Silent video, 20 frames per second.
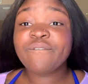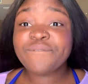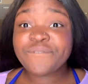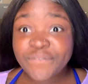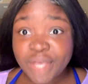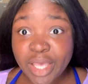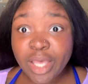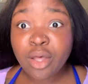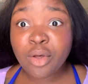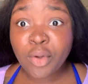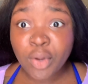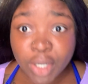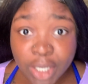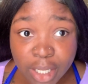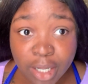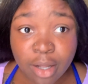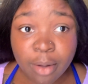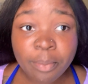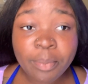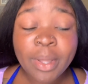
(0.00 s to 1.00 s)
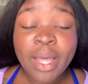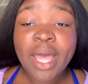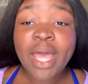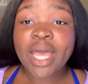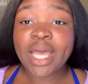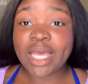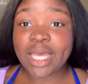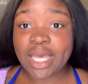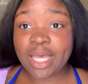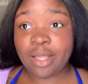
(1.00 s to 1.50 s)
filled up,
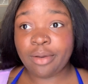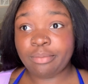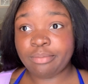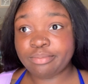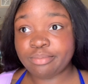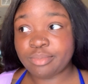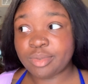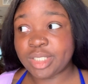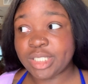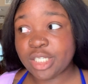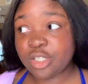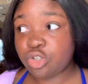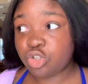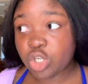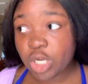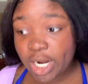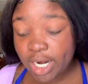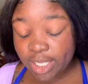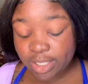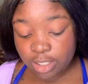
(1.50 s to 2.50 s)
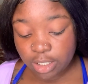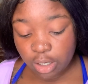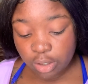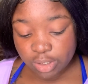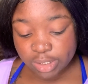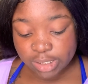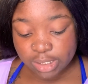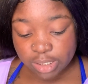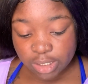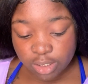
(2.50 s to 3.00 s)
and just try not to go
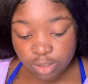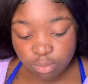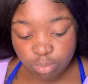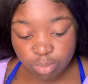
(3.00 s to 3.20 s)
to sleep.